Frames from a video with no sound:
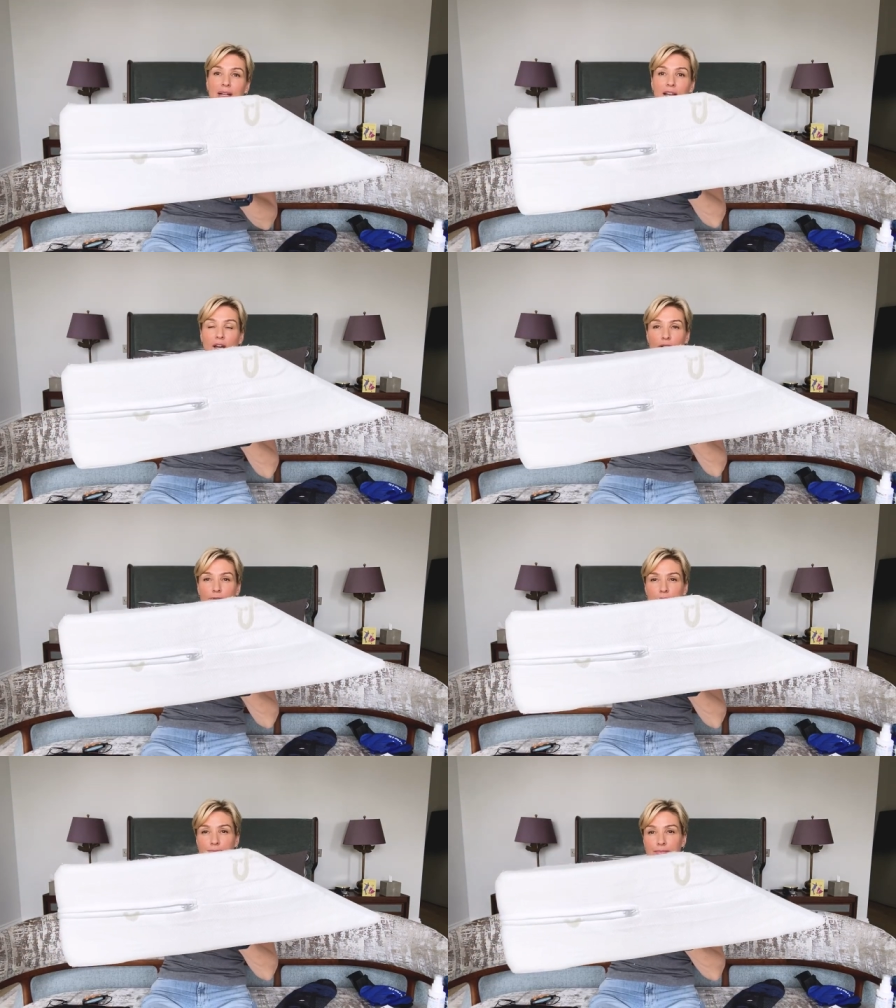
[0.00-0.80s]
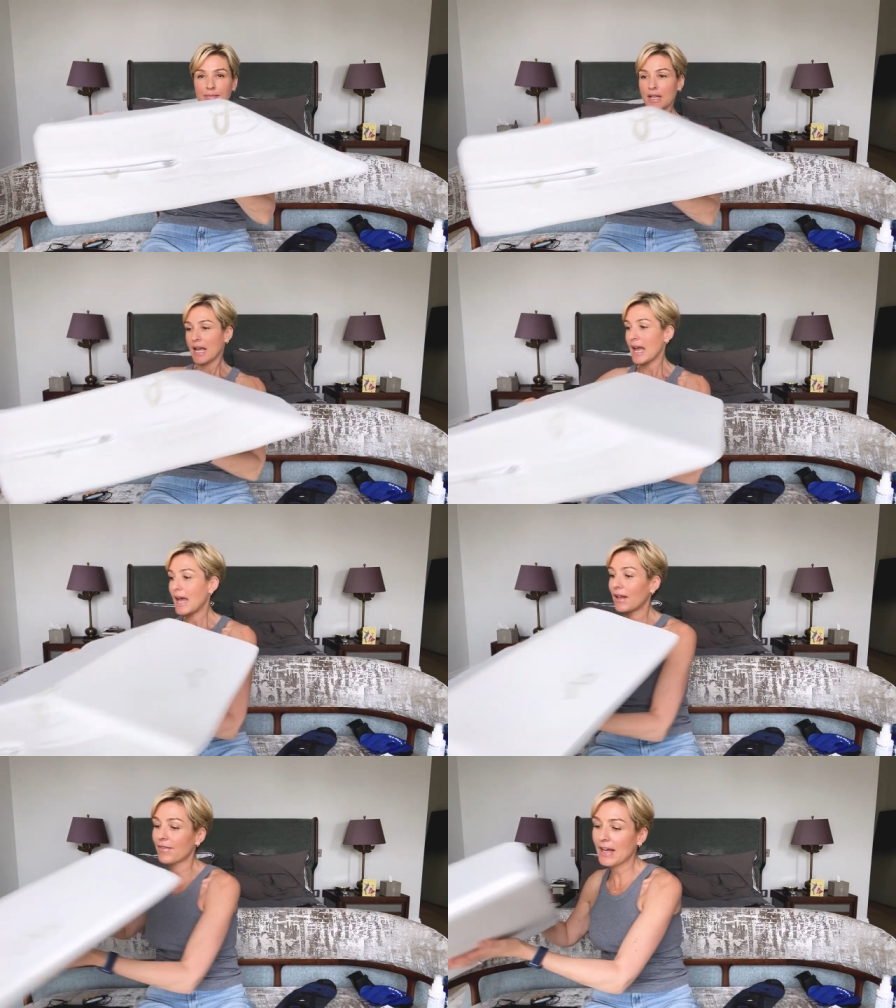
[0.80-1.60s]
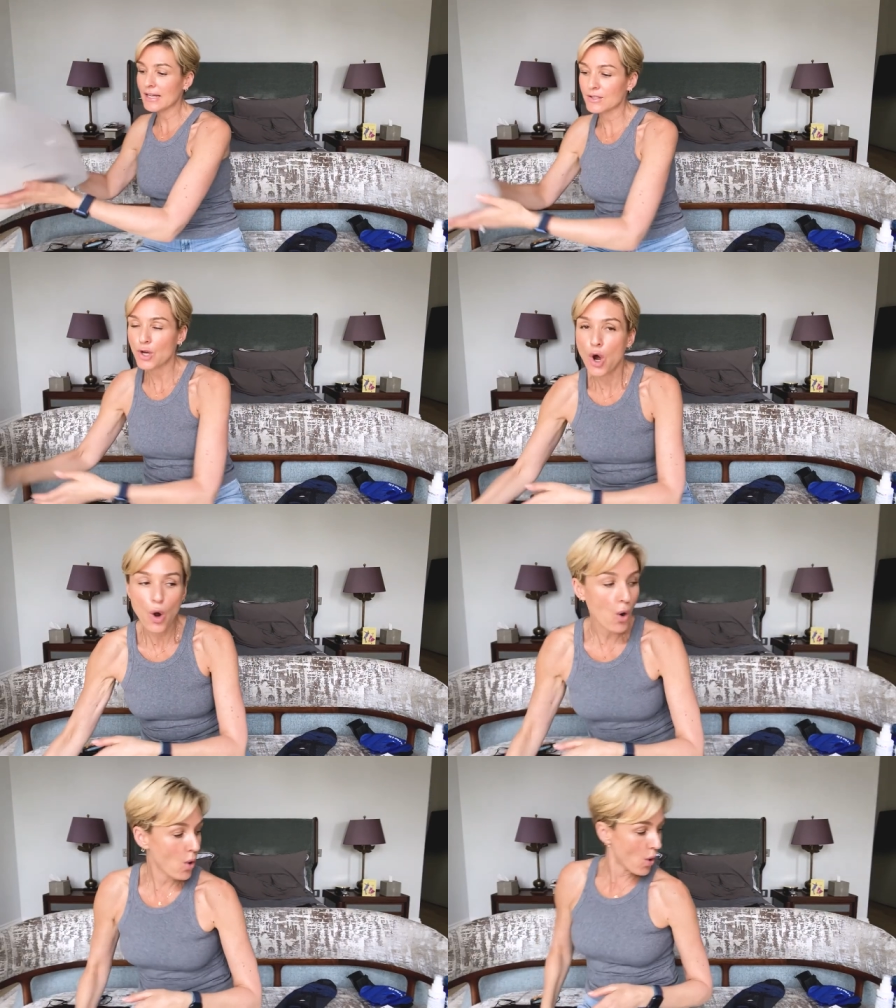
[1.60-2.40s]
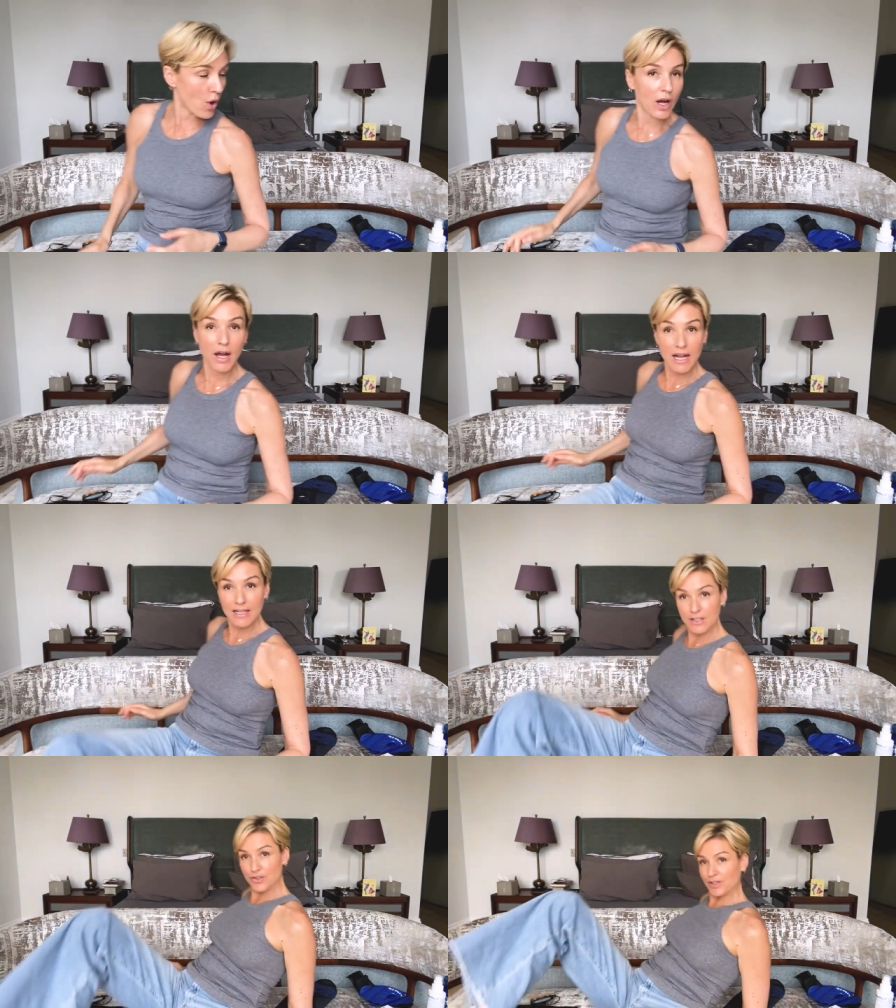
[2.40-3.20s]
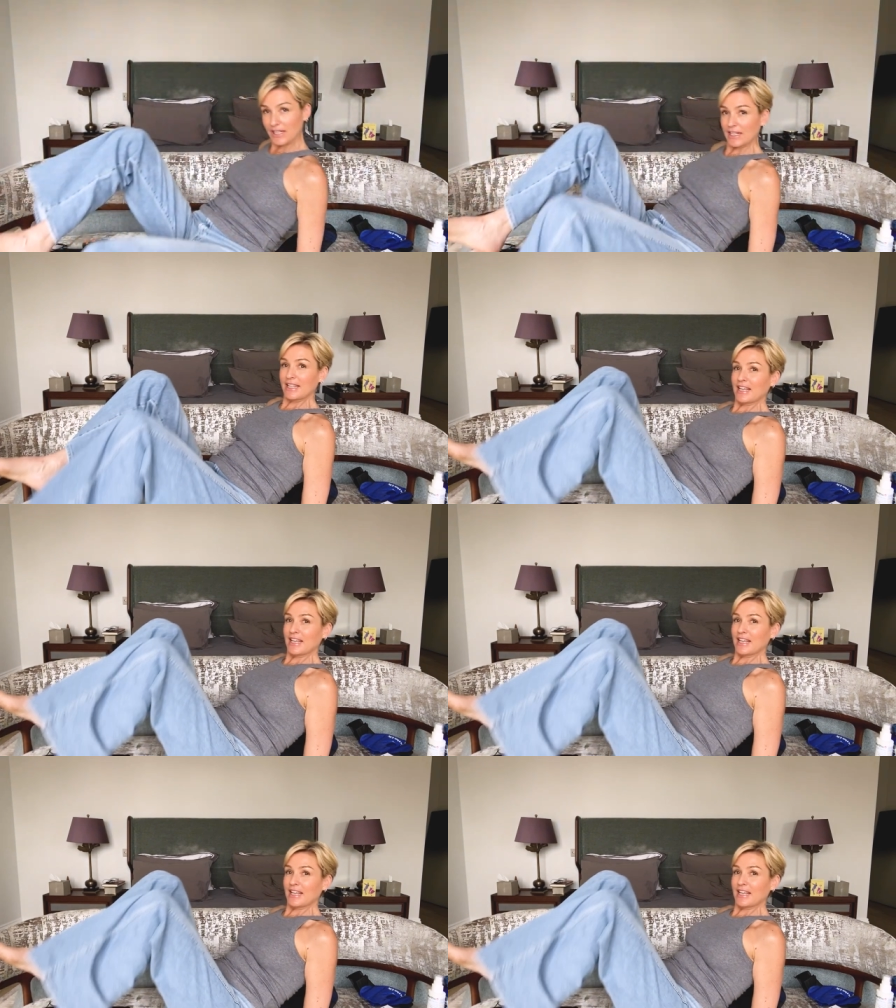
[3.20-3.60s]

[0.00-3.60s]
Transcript: pillow, elevate, or I literally,